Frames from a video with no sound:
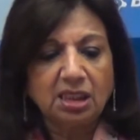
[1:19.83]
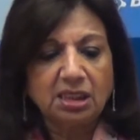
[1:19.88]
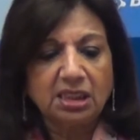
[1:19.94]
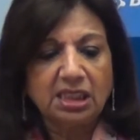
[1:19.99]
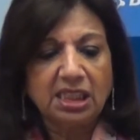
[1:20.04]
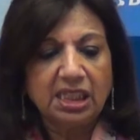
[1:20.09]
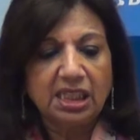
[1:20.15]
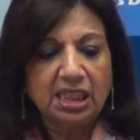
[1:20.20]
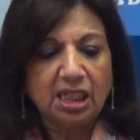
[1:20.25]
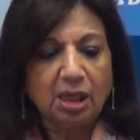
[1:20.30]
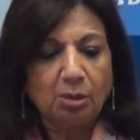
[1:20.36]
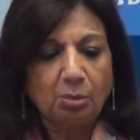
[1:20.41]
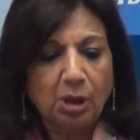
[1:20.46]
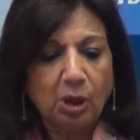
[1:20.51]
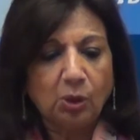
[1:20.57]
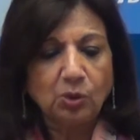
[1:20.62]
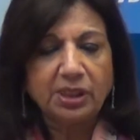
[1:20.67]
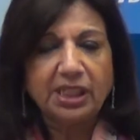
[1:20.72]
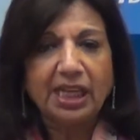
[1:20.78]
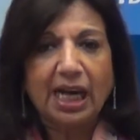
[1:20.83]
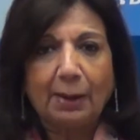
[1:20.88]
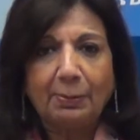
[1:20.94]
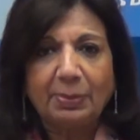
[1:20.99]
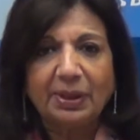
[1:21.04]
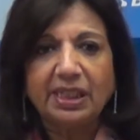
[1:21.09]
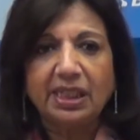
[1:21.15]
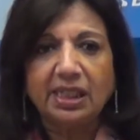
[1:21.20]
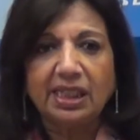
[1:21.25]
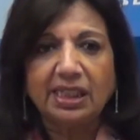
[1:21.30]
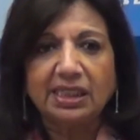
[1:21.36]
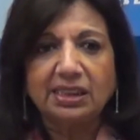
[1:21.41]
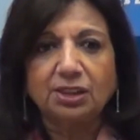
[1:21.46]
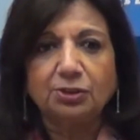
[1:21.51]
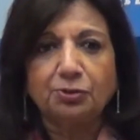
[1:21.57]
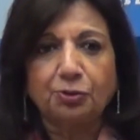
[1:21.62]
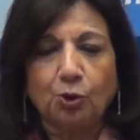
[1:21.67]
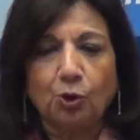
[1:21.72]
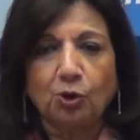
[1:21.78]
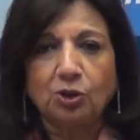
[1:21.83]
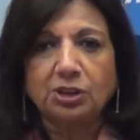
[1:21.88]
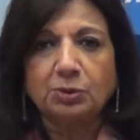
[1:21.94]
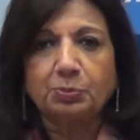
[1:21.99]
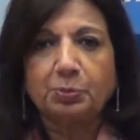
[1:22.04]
The amount capitalized, of course,